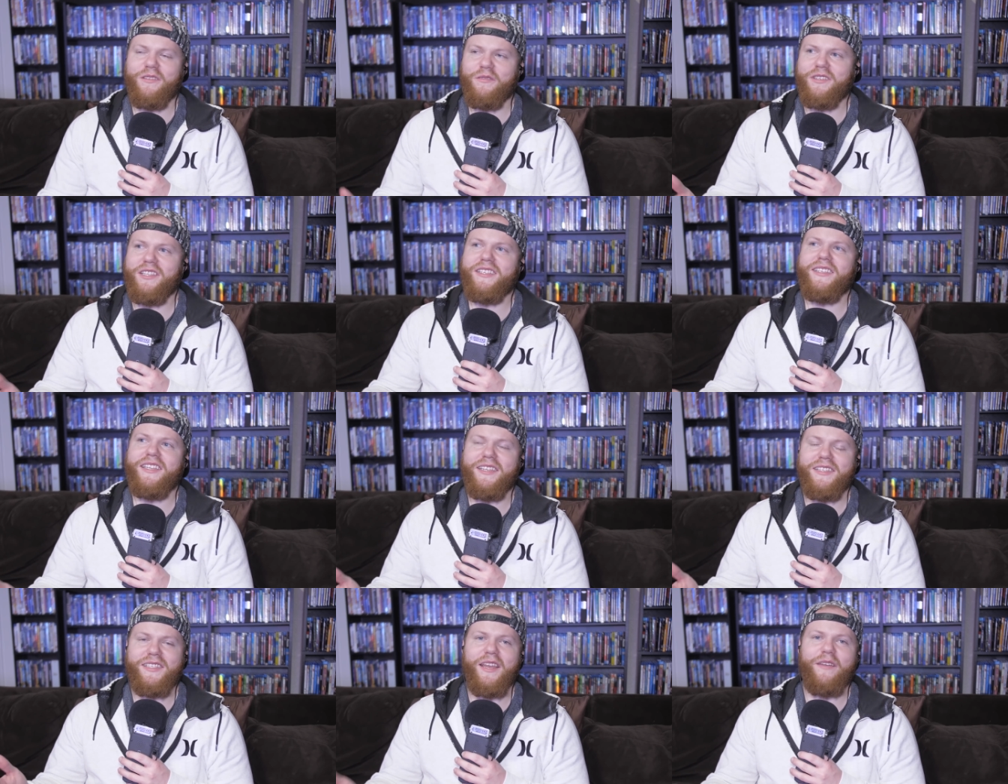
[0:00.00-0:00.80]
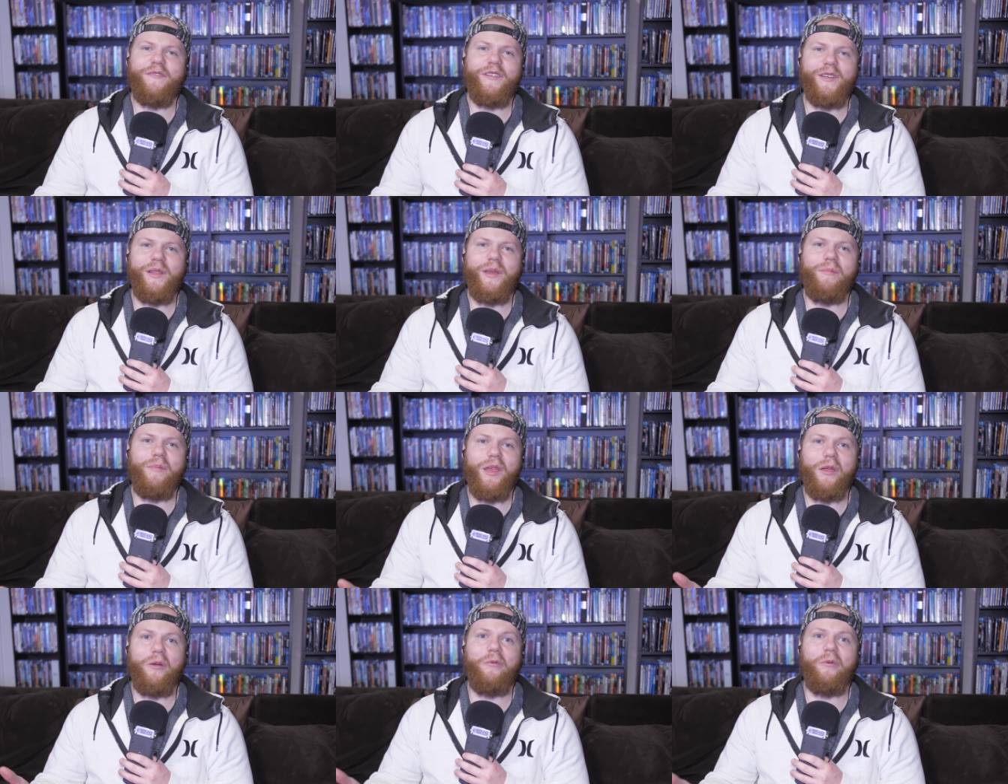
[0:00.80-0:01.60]
So Disney is definitely
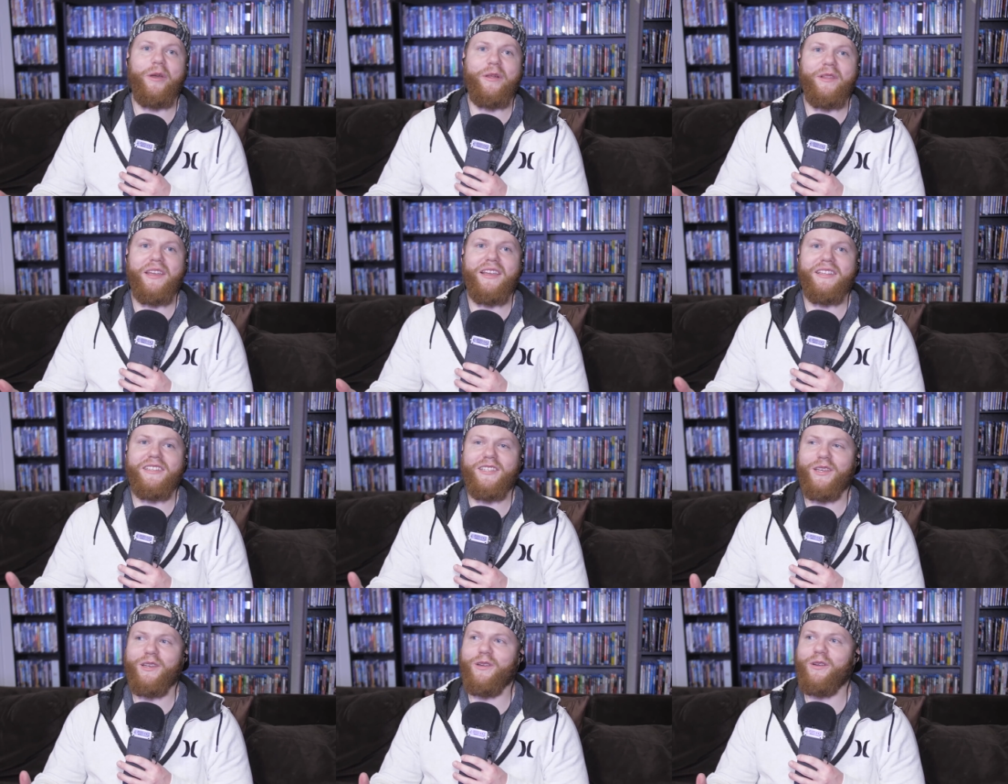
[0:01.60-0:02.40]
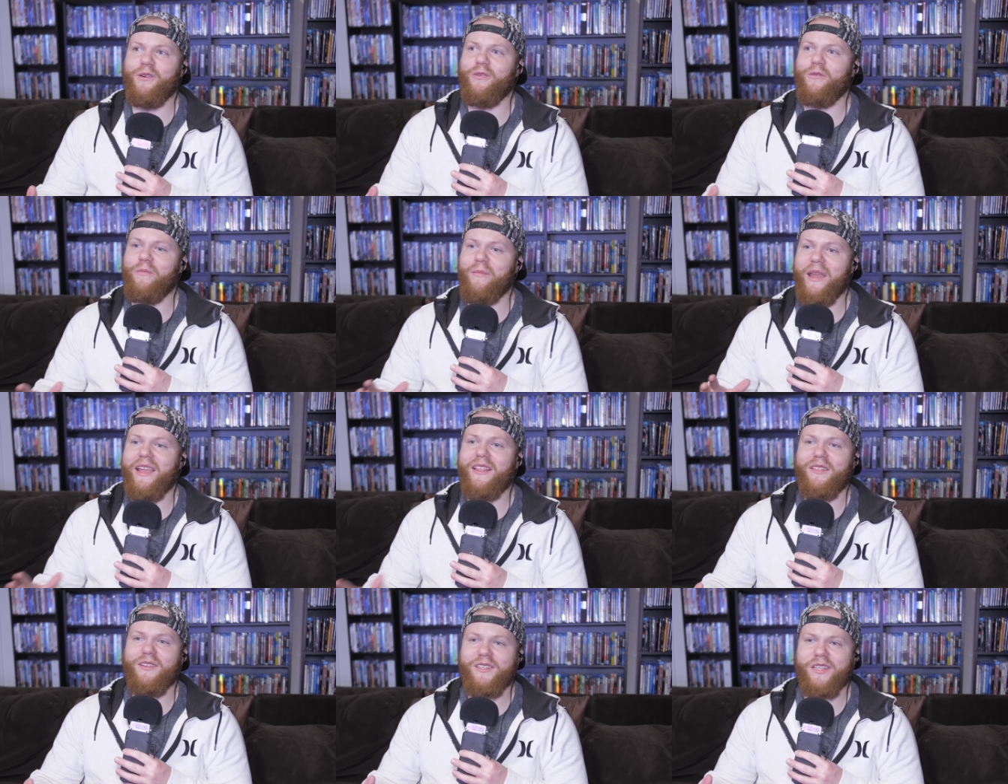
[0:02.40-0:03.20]
being willing to
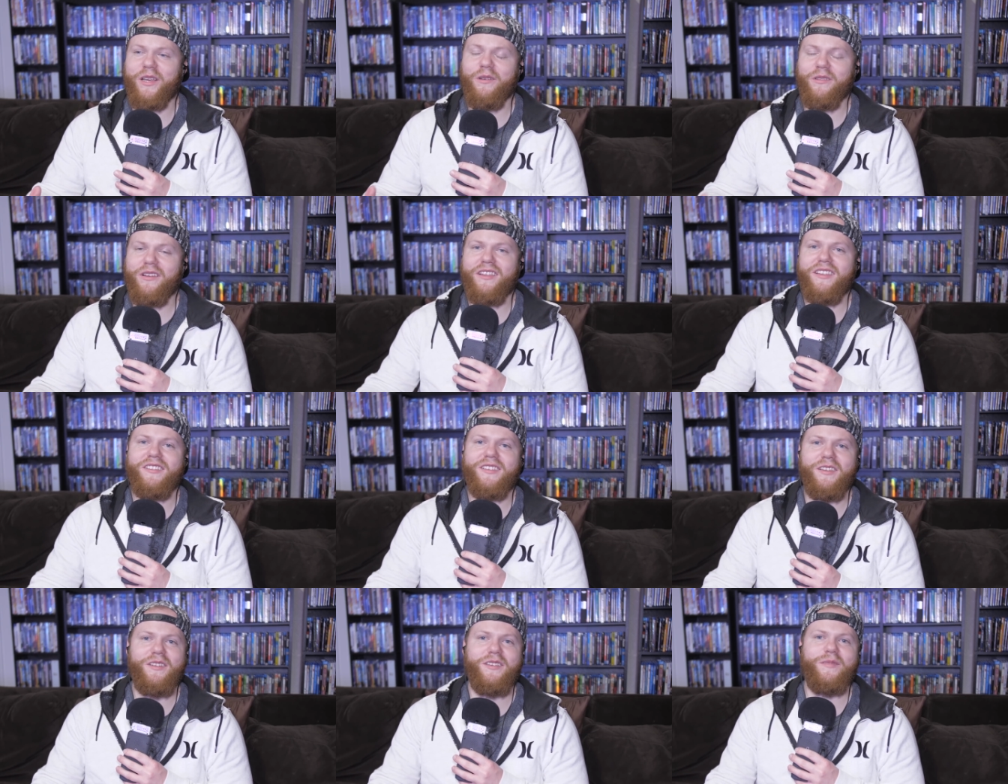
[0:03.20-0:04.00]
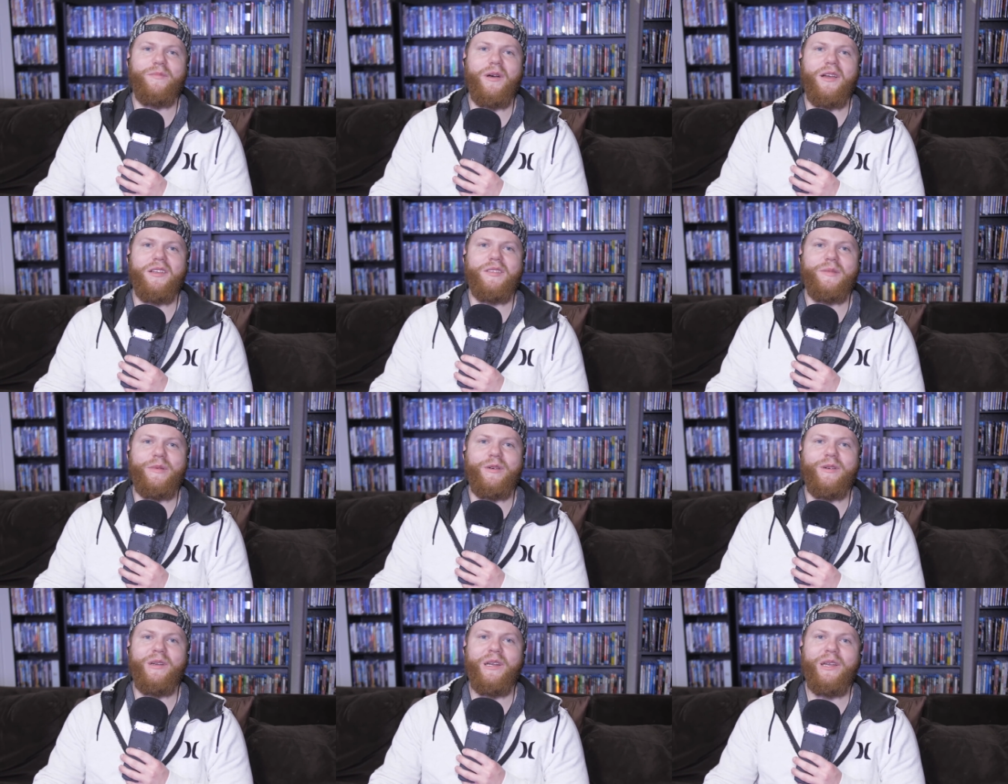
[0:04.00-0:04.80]
make the show look as good as
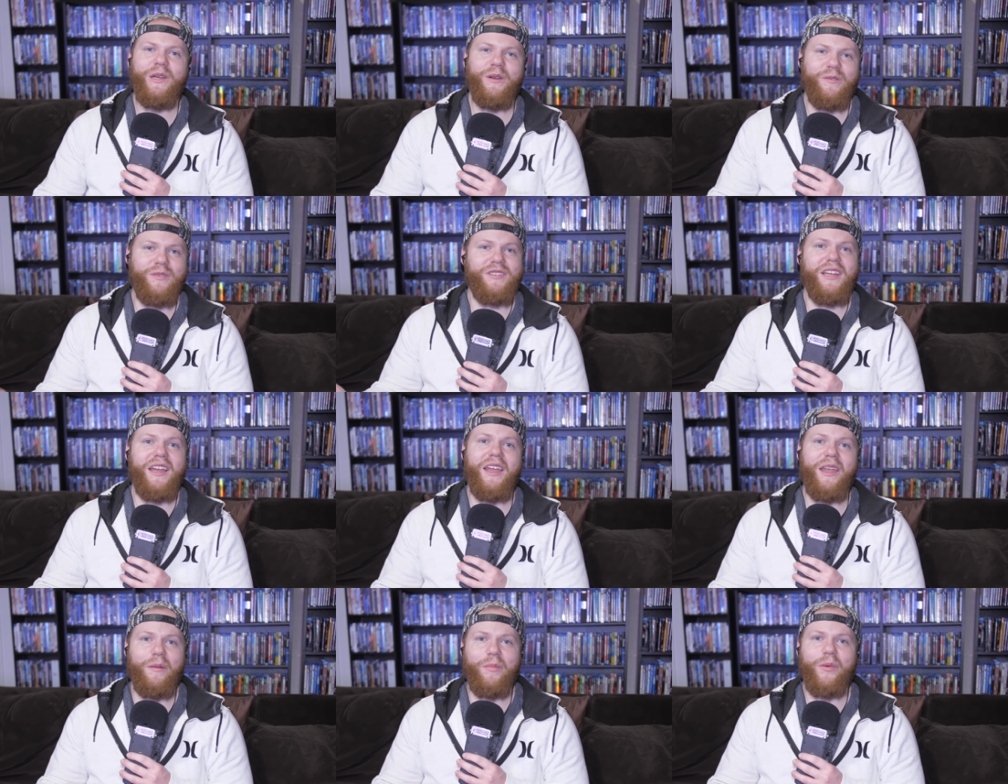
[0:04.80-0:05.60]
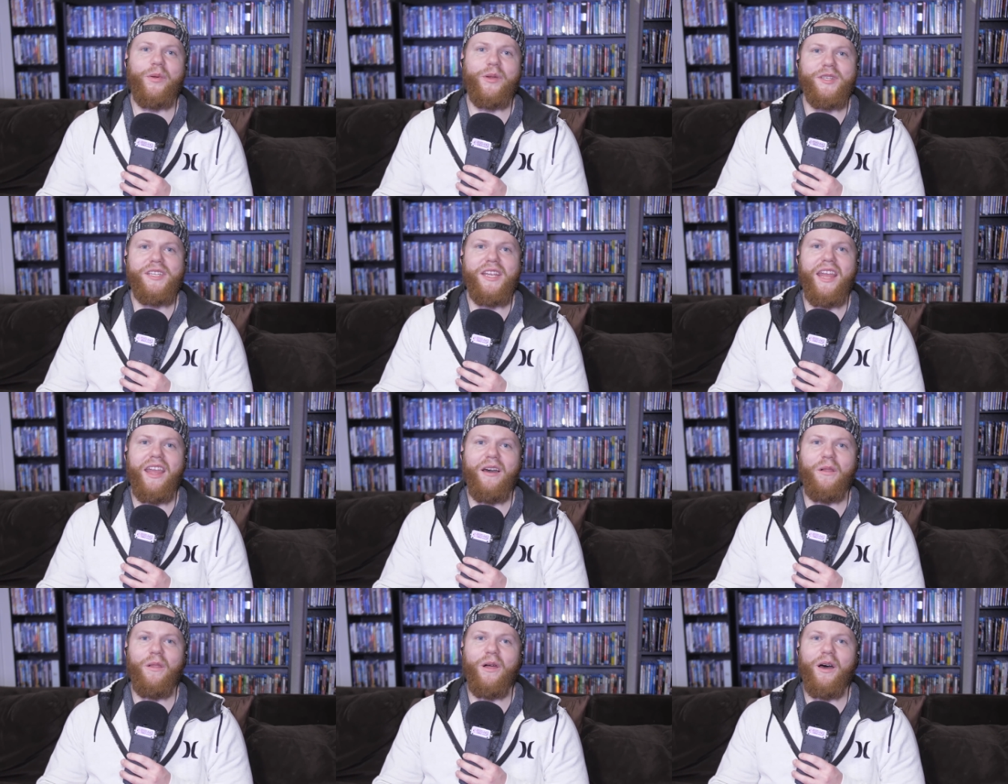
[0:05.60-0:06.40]
possible, which I
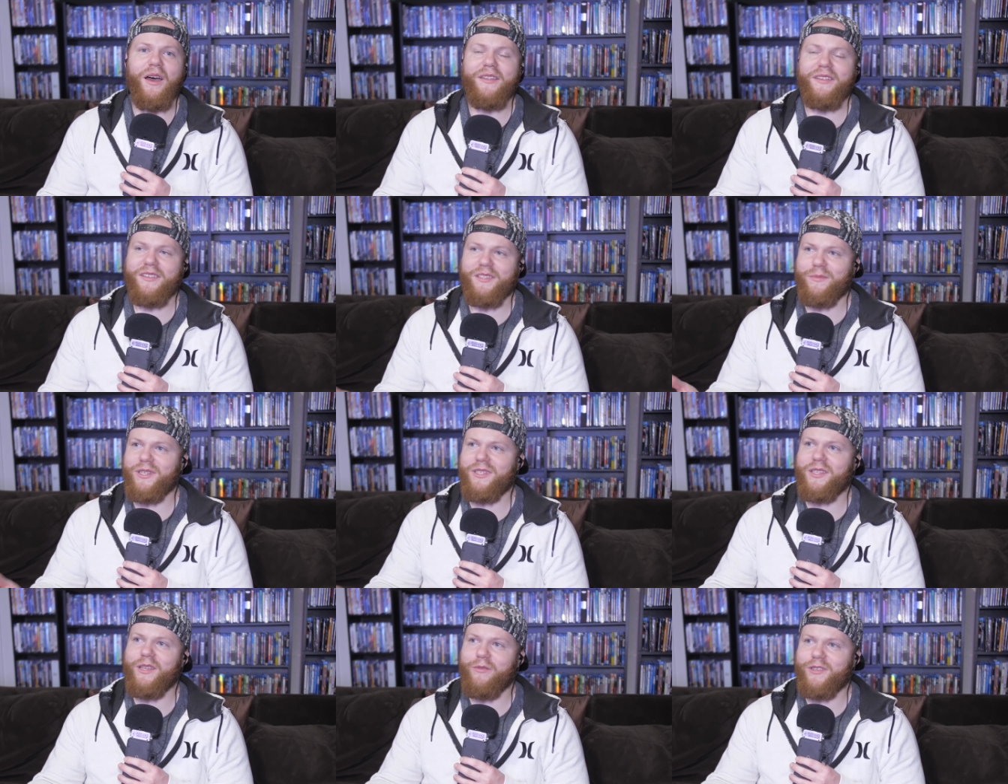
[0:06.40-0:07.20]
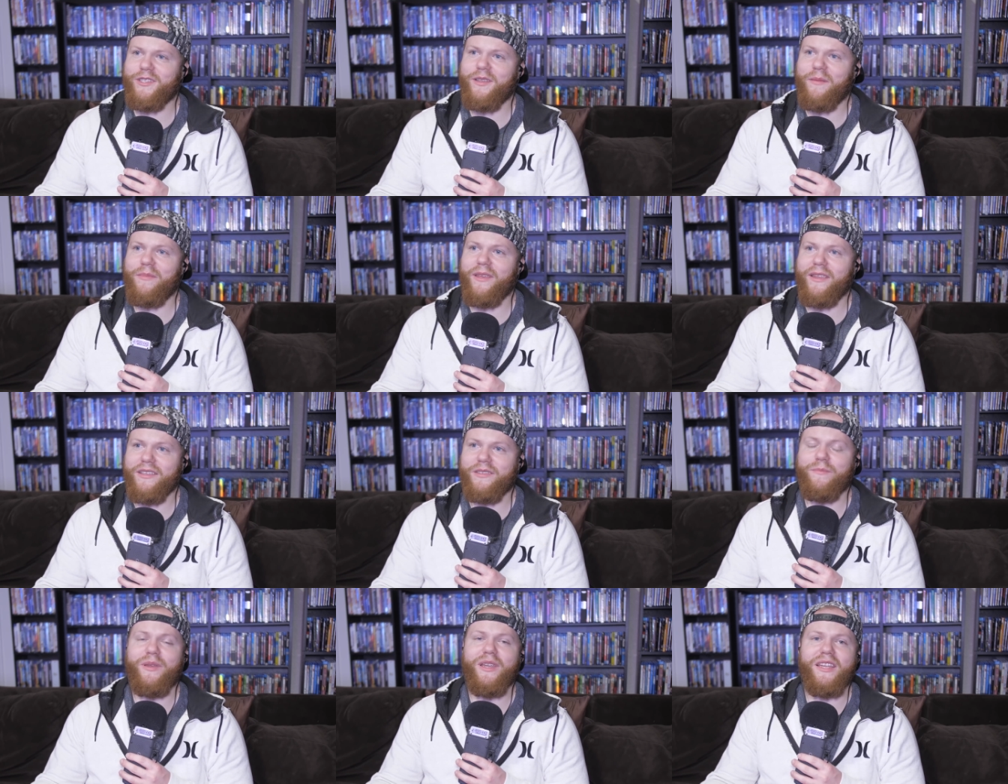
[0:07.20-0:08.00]
appreciate a lot, especially with something
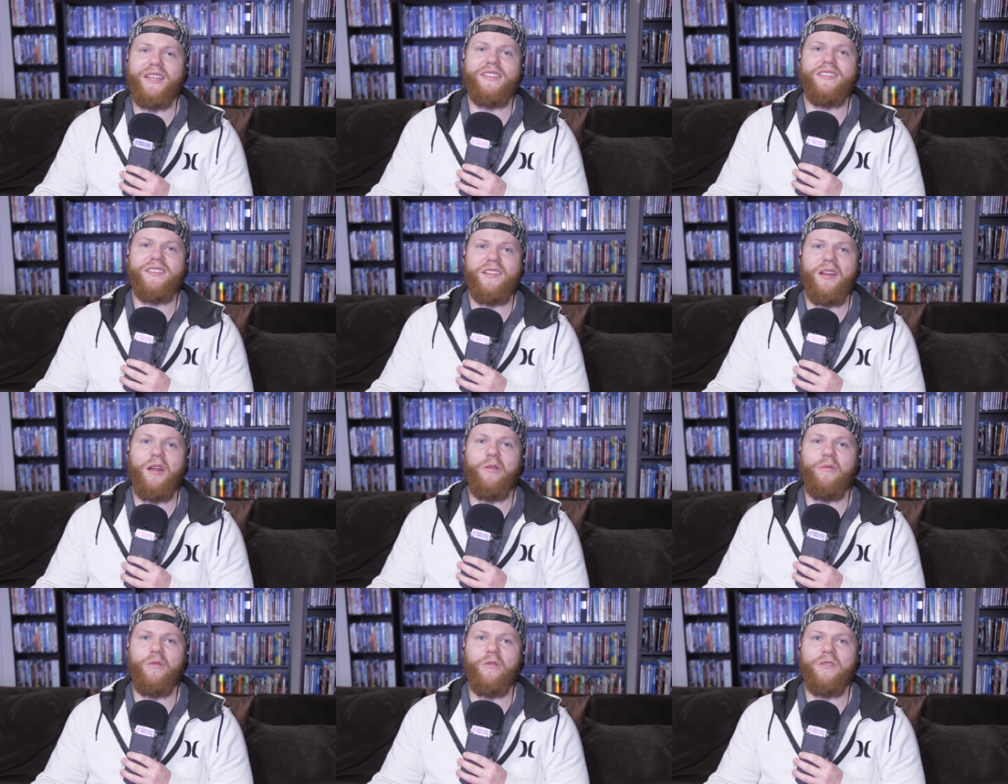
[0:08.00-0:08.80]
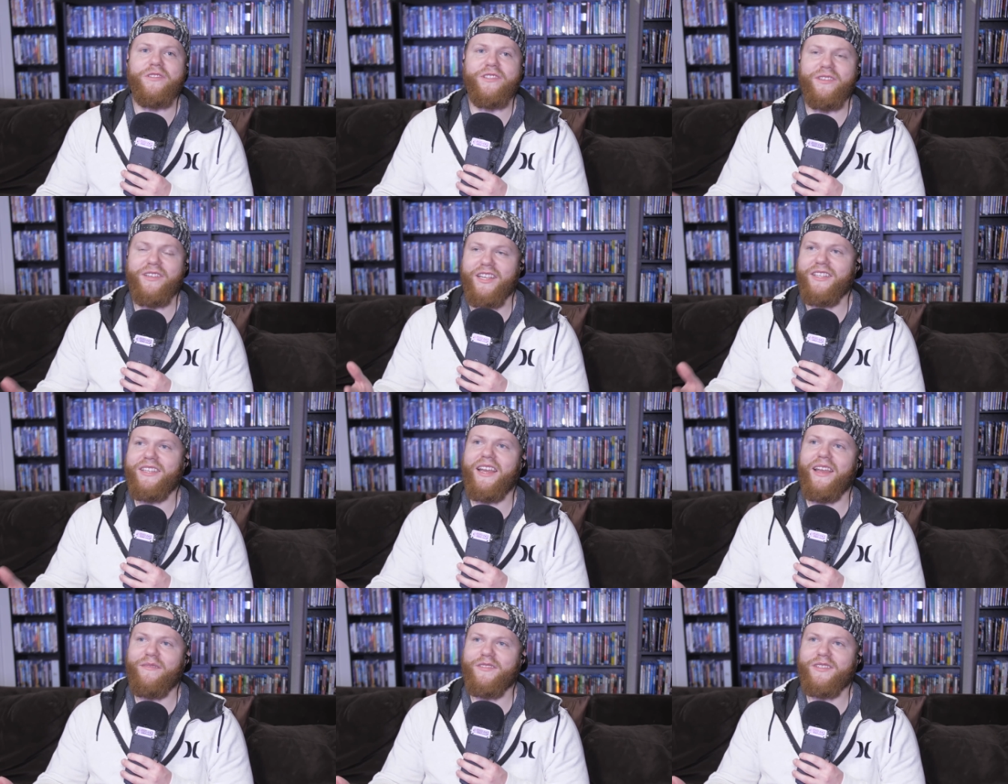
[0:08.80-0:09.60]
as big as Star Wars. You need
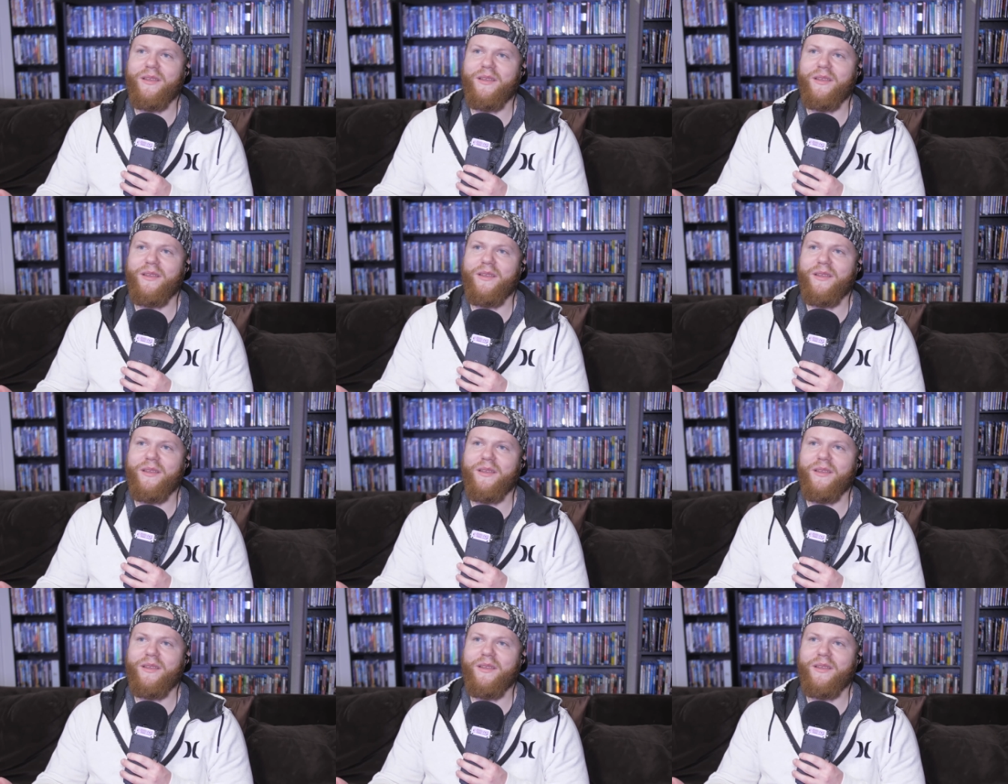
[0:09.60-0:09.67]
to have